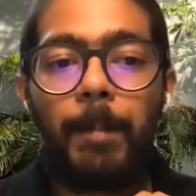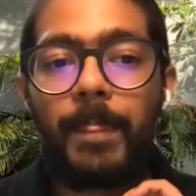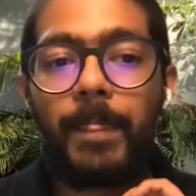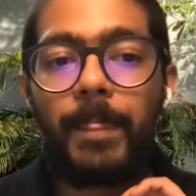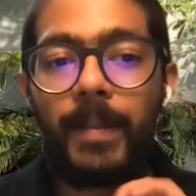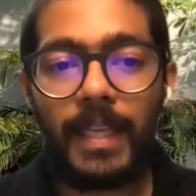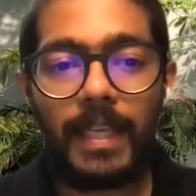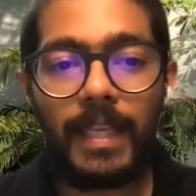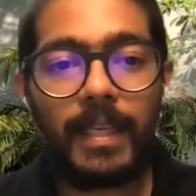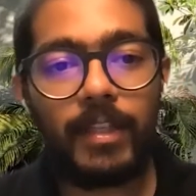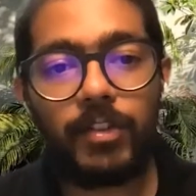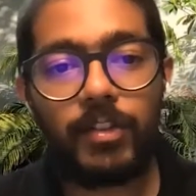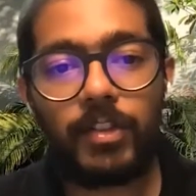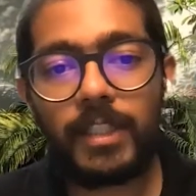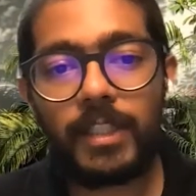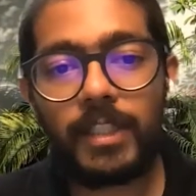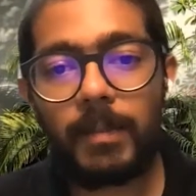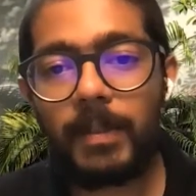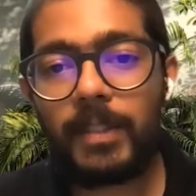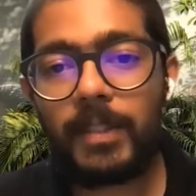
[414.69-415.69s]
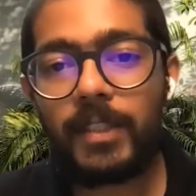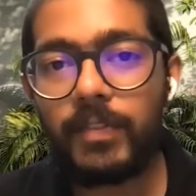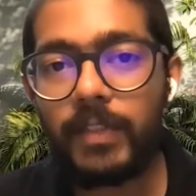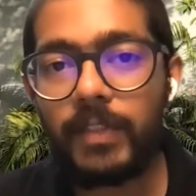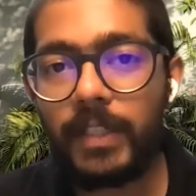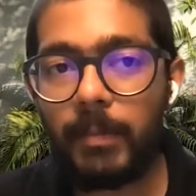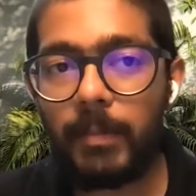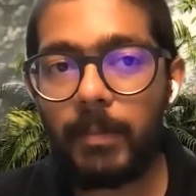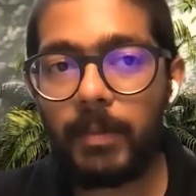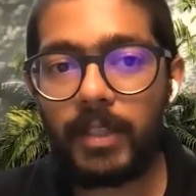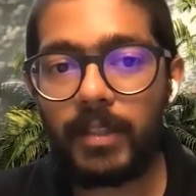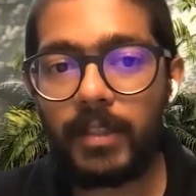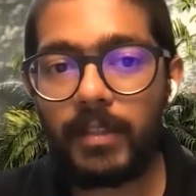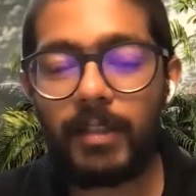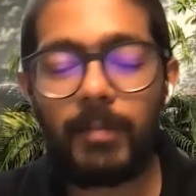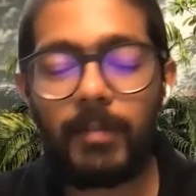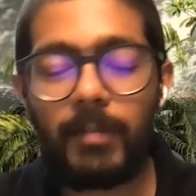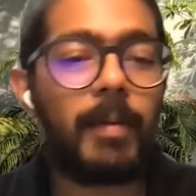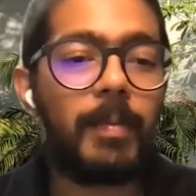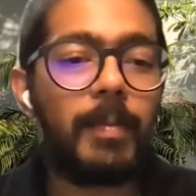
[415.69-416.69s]
Three interesting pieces of reading material
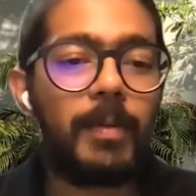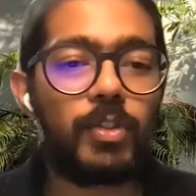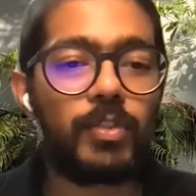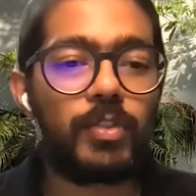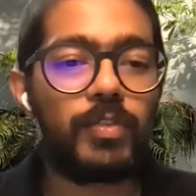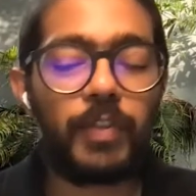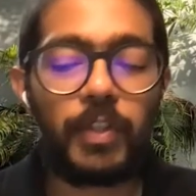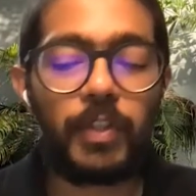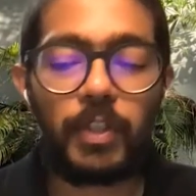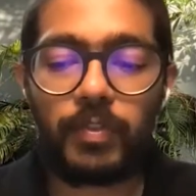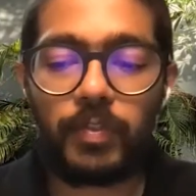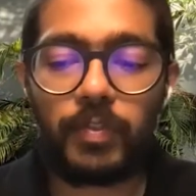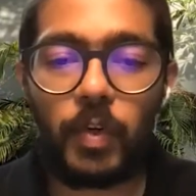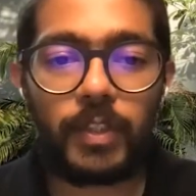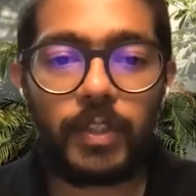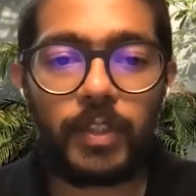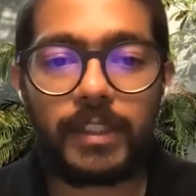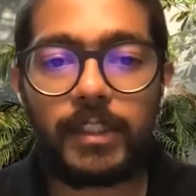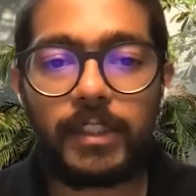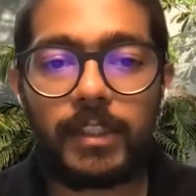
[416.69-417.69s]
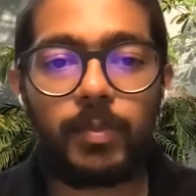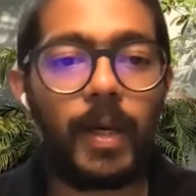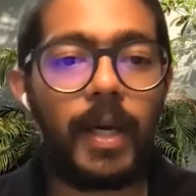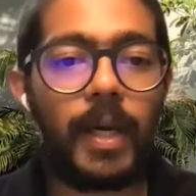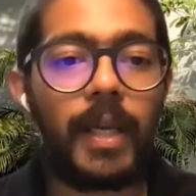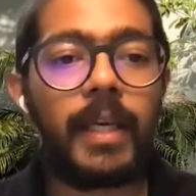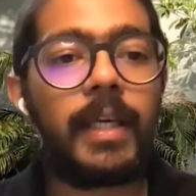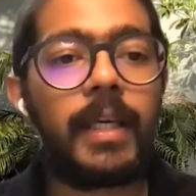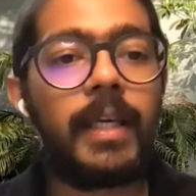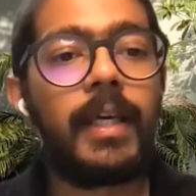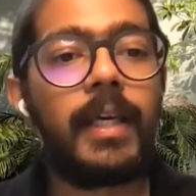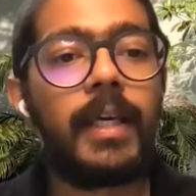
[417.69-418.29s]
that might be useful for you folks is one,